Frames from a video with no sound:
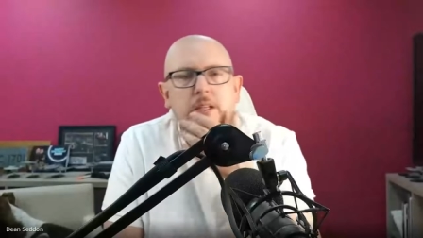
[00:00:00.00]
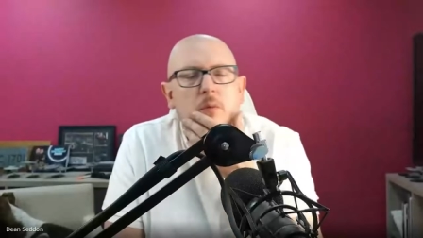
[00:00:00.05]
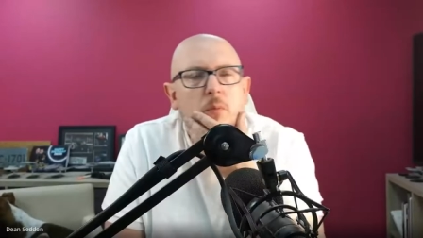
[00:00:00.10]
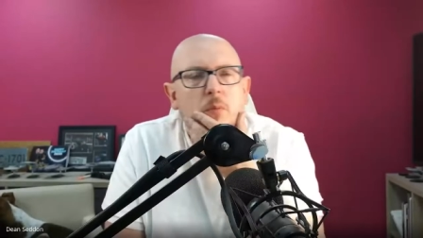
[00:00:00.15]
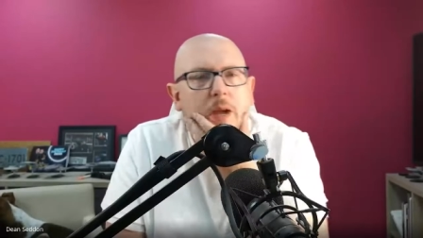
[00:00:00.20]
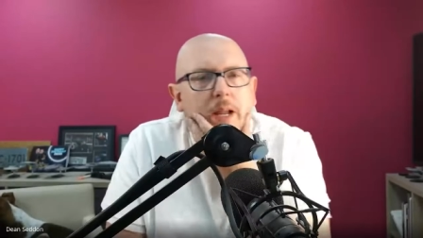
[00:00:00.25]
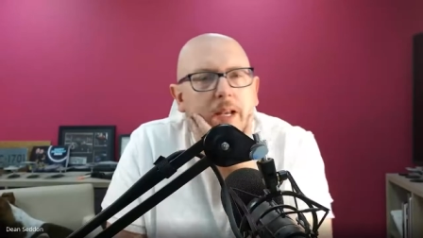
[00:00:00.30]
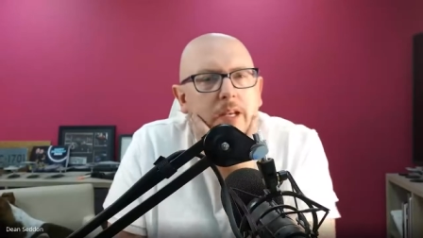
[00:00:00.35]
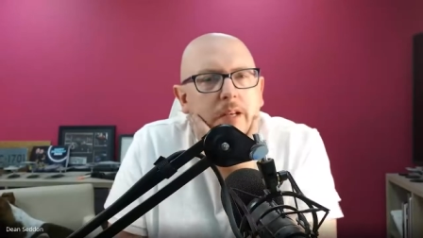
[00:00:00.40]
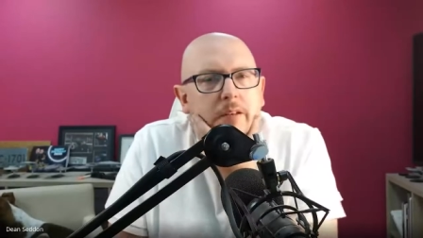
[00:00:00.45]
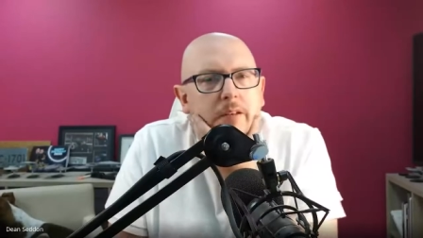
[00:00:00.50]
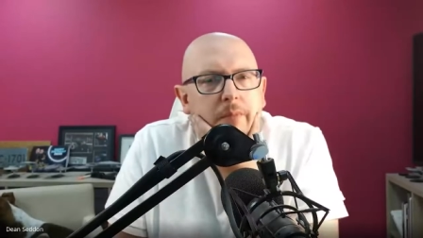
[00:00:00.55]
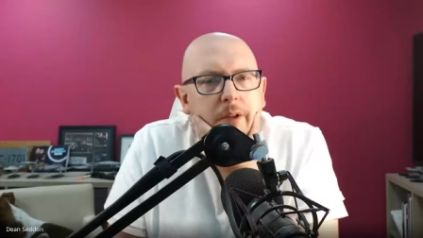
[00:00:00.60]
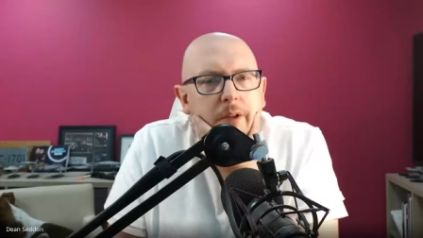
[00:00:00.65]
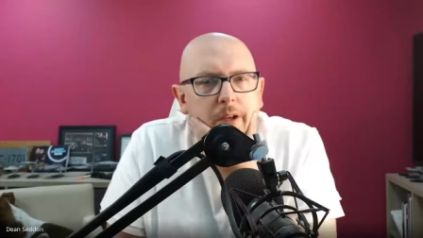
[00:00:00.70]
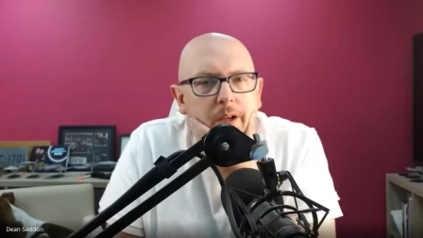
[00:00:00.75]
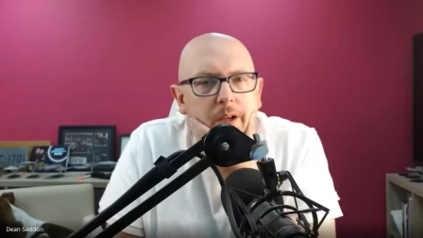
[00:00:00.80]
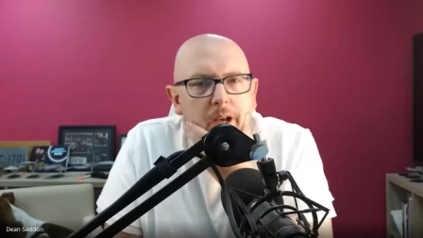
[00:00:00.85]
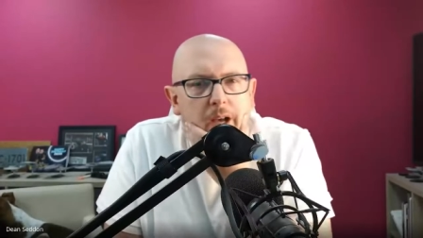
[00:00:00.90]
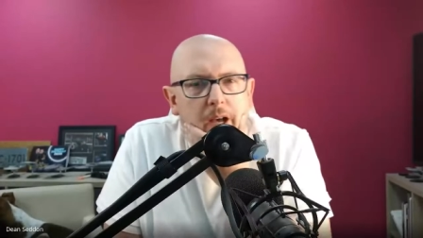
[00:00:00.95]
when
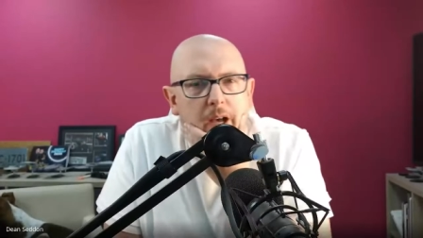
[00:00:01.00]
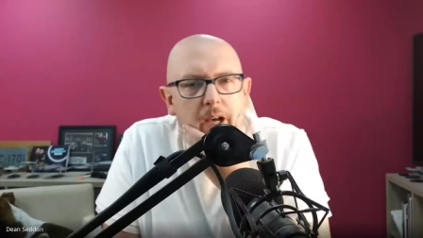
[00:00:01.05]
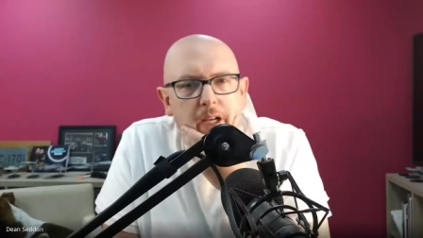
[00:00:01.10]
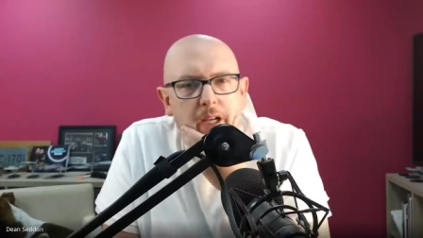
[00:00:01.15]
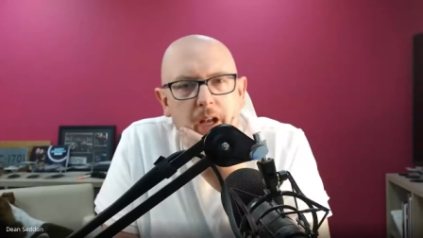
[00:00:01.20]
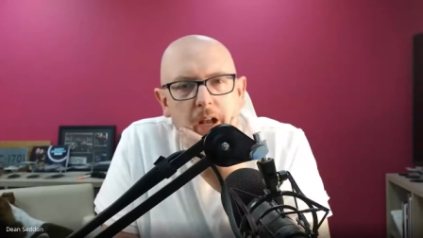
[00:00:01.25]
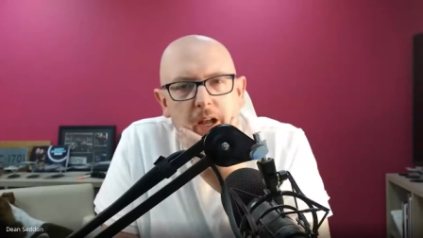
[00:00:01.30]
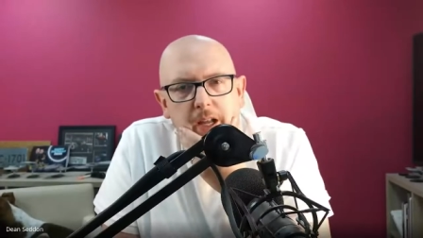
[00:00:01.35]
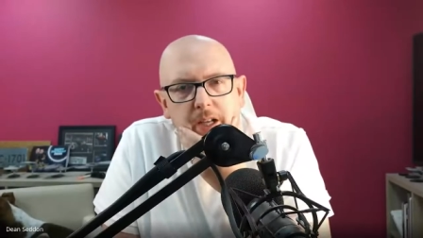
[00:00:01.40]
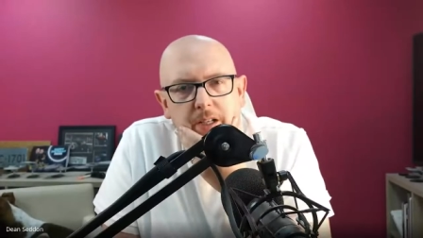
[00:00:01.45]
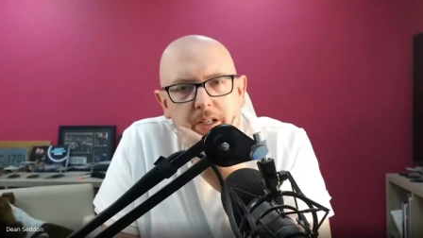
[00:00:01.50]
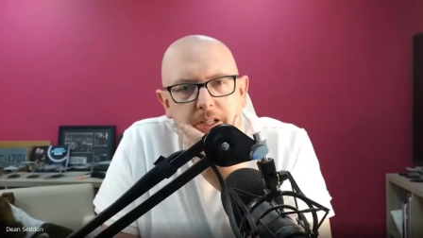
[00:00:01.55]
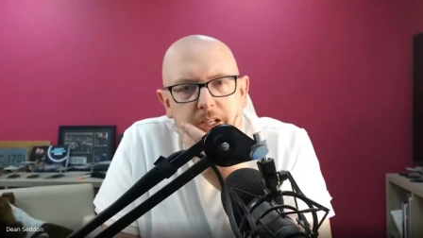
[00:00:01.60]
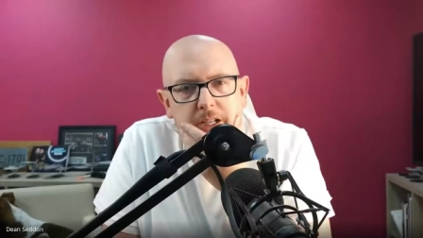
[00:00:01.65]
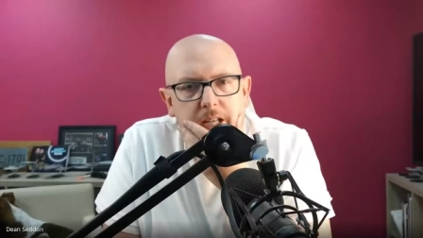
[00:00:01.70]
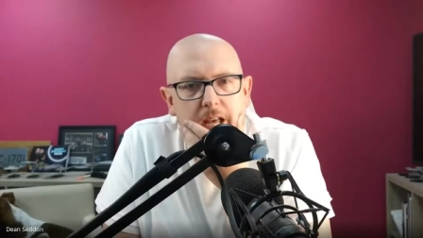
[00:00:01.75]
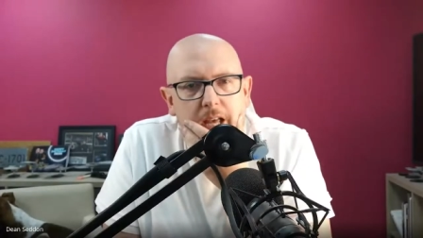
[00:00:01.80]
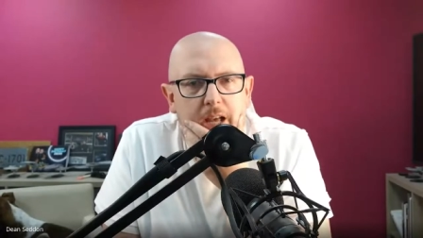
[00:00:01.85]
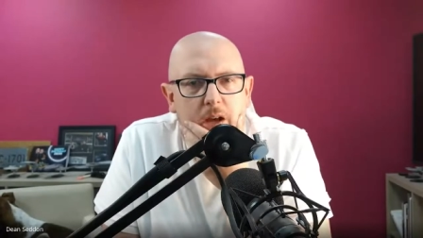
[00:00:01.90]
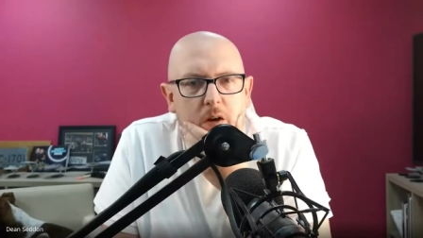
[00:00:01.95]
a client's in
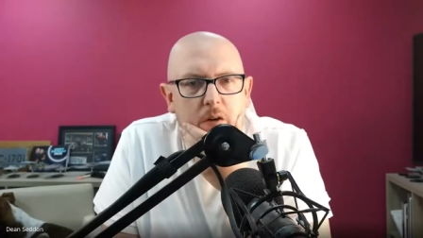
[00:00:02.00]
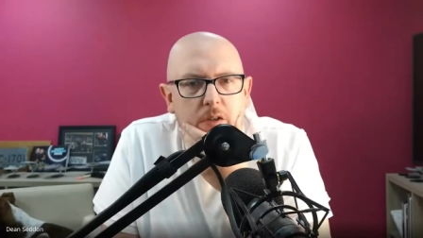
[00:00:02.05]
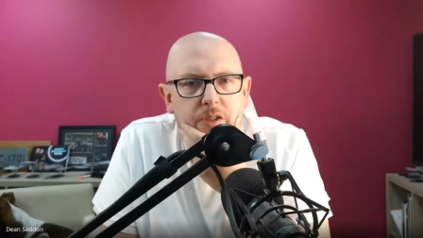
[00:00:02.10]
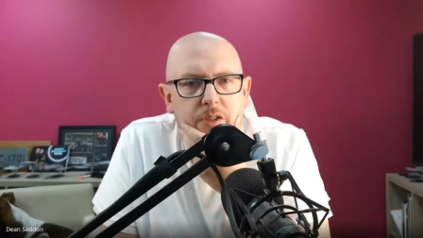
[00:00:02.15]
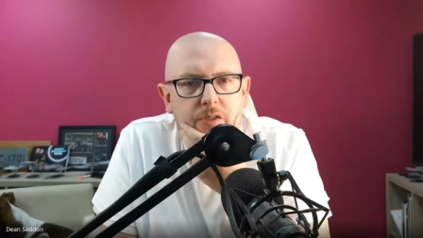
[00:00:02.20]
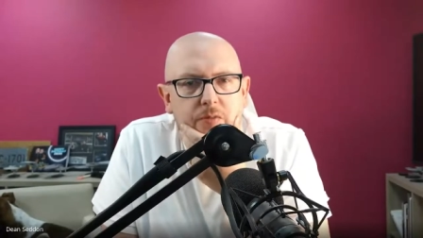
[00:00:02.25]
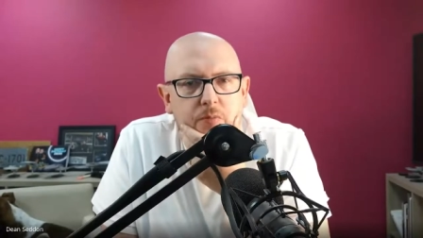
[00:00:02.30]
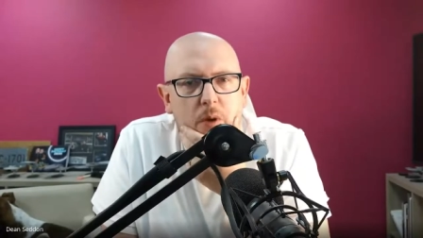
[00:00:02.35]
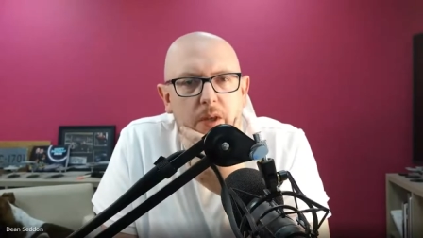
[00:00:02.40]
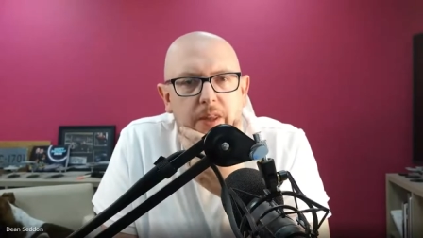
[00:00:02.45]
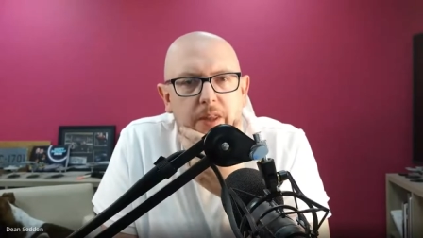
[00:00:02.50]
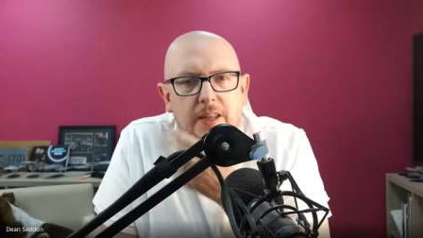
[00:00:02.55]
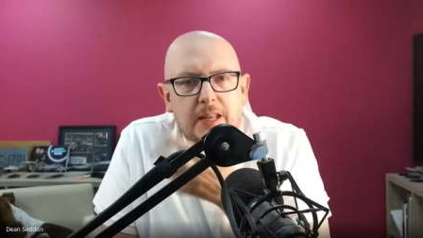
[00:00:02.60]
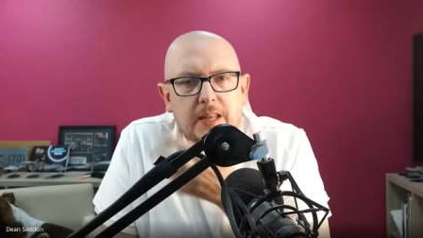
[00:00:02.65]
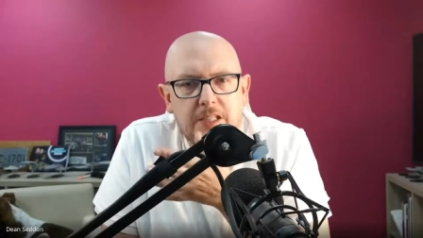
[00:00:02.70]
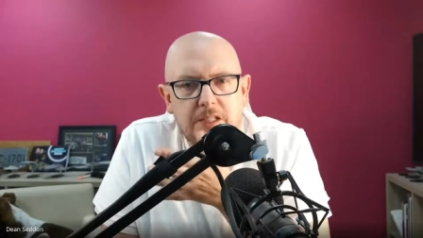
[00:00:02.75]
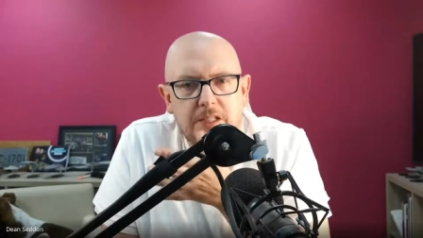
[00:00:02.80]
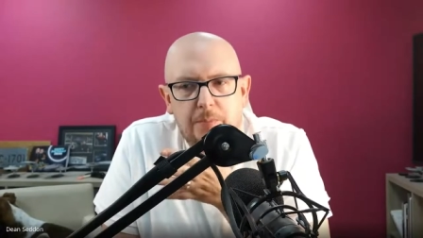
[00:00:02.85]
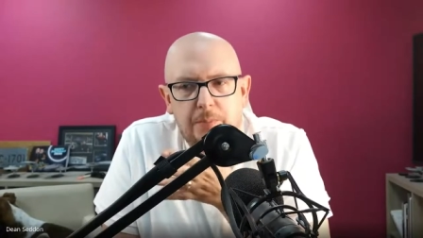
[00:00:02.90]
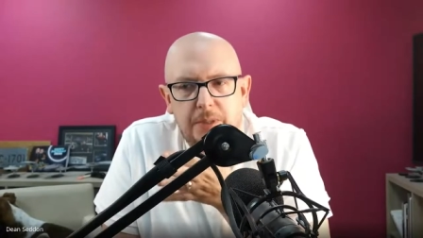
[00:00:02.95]
chaos, whether
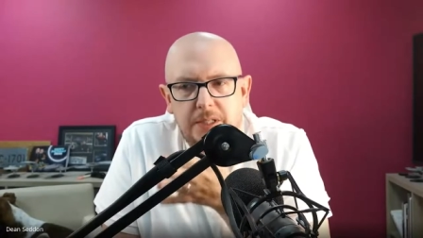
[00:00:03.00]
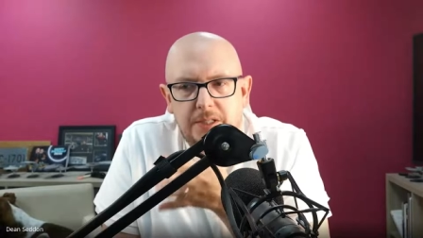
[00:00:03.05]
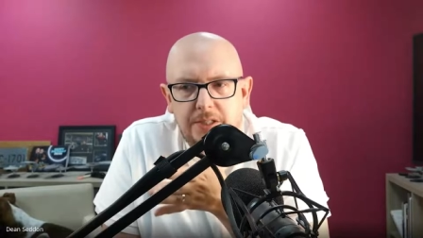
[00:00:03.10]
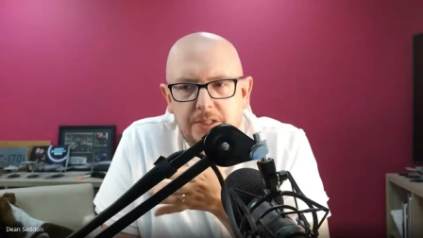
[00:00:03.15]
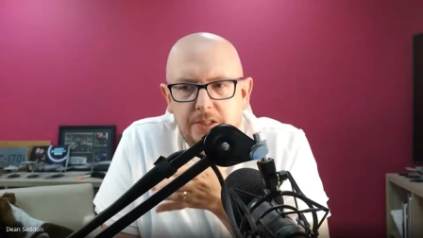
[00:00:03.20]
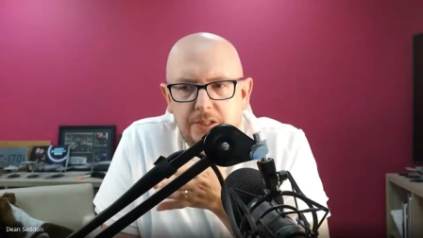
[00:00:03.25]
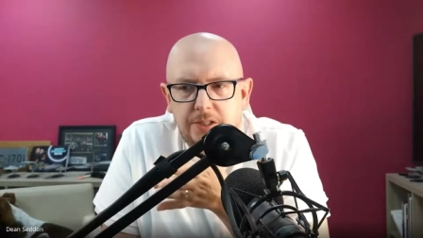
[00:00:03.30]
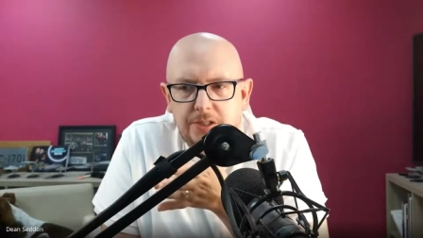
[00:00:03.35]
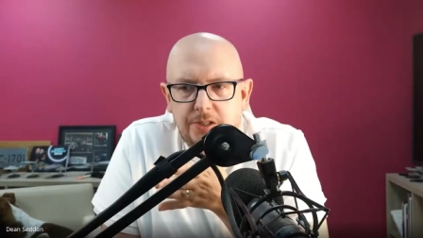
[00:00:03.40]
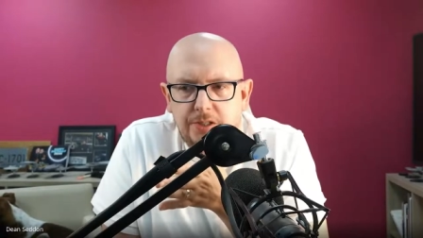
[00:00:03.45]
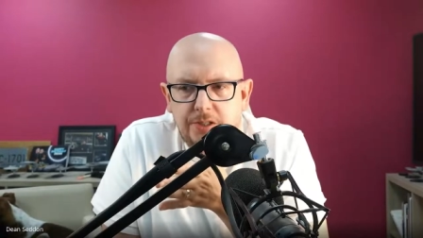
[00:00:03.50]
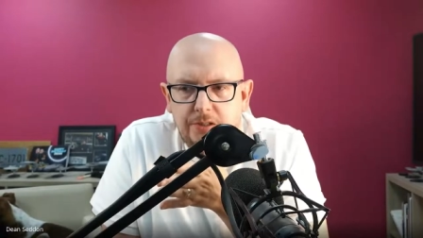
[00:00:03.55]
that's a business,